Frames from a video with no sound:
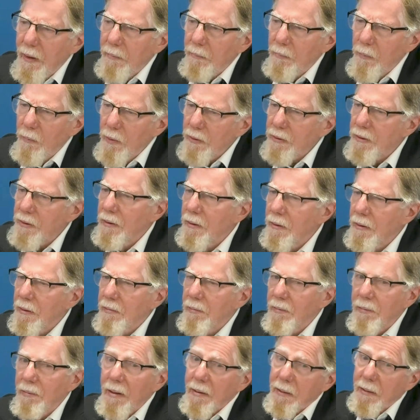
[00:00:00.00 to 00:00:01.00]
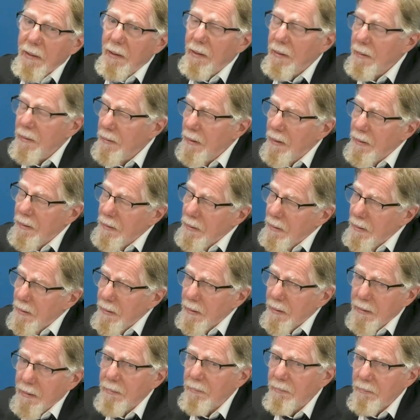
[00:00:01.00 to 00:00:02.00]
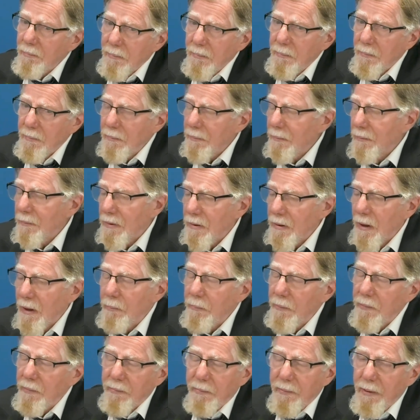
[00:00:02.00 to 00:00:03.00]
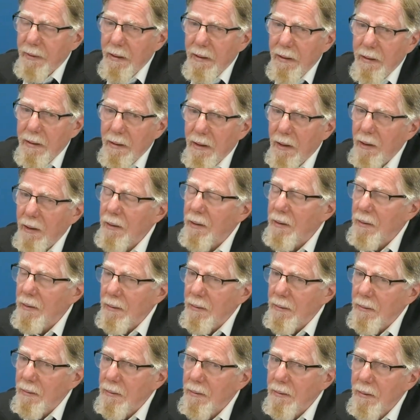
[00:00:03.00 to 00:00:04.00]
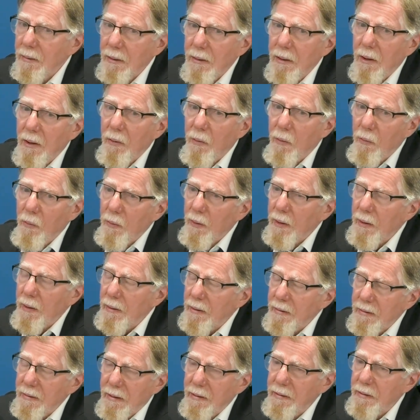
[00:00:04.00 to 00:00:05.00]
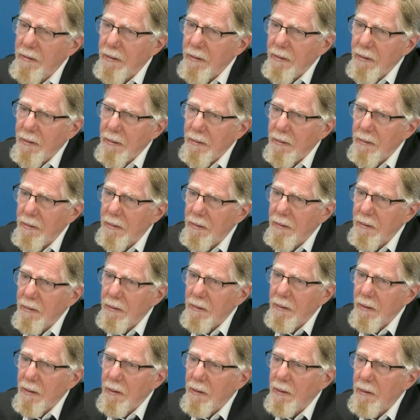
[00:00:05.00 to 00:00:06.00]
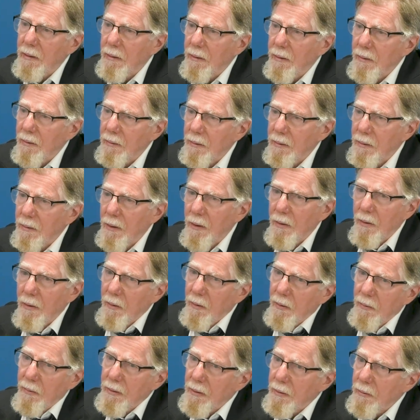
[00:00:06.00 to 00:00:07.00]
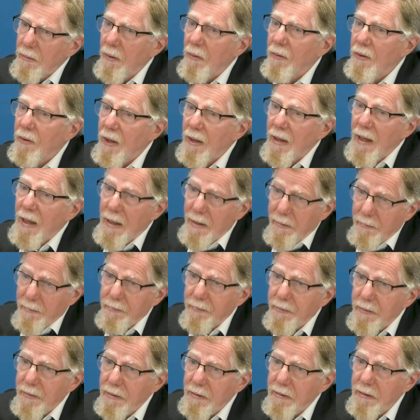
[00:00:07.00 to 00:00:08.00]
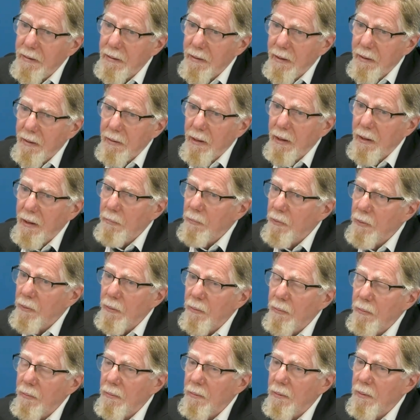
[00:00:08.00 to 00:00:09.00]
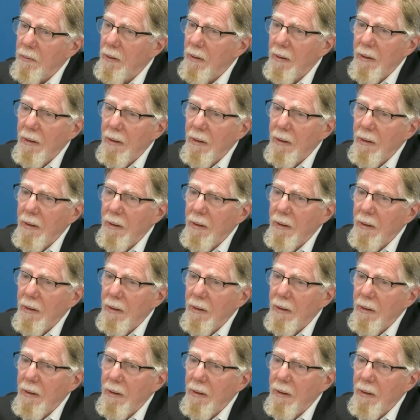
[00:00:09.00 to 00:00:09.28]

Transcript: wasn't like, unlike some of the other organisations on the left, as they were called,